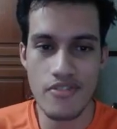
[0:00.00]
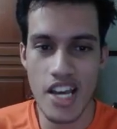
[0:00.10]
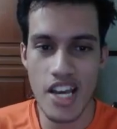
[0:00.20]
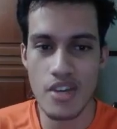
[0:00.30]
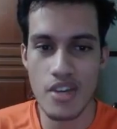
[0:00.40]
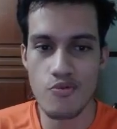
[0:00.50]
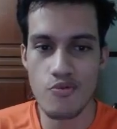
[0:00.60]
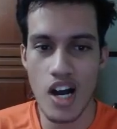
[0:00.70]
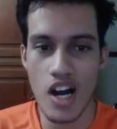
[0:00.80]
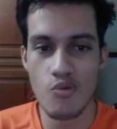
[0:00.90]
If
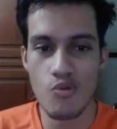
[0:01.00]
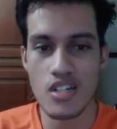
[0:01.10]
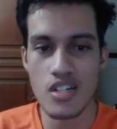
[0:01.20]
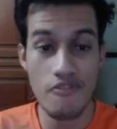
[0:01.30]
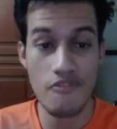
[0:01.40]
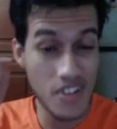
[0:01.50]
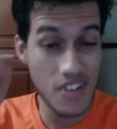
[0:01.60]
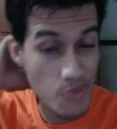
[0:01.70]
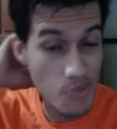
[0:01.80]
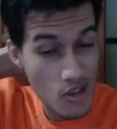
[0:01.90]
our first
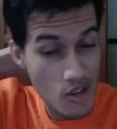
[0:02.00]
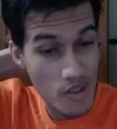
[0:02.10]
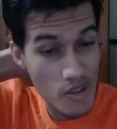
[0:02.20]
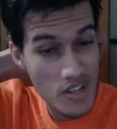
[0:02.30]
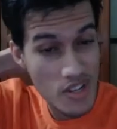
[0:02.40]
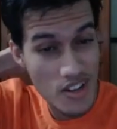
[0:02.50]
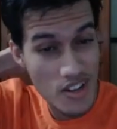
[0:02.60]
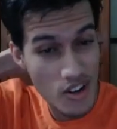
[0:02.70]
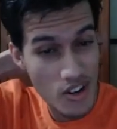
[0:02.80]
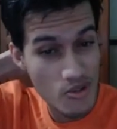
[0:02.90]
Meteor Beam did not
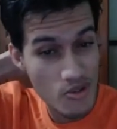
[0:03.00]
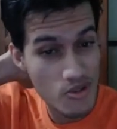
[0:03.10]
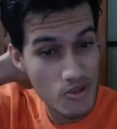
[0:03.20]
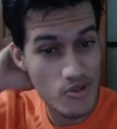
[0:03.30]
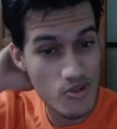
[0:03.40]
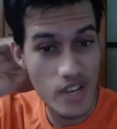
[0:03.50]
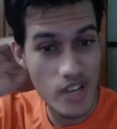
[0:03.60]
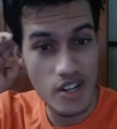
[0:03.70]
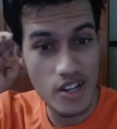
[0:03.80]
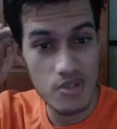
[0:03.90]
go through at the
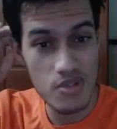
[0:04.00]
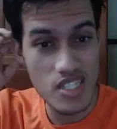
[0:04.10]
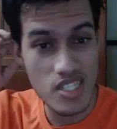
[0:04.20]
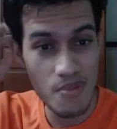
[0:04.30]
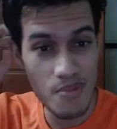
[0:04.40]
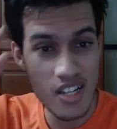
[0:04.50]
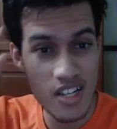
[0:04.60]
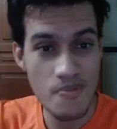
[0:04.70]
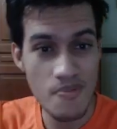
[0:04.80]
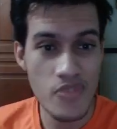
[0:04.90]
optimal timing,
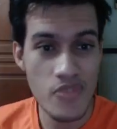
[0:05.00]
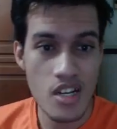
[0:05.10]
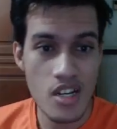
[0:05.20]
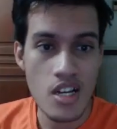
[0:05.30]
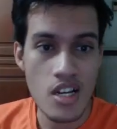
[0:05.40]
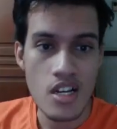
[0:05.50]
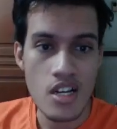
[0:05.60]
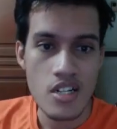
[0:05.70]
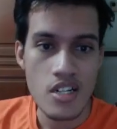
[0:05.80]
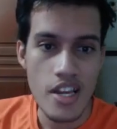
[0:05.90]

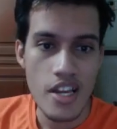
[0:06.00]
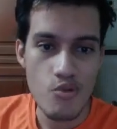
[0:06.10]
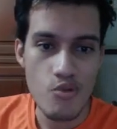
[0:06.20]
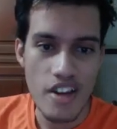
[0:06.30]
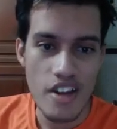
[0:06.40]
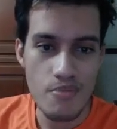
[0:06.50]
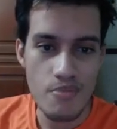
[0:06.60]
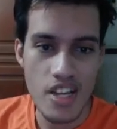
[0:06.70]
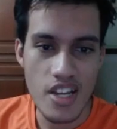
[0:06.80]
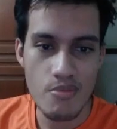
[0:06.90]
they would have been
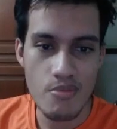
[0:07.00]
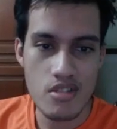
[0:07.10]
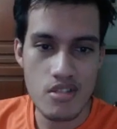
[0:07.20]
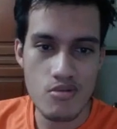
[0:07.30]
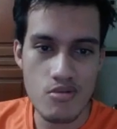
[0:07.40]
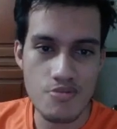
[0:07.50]
able to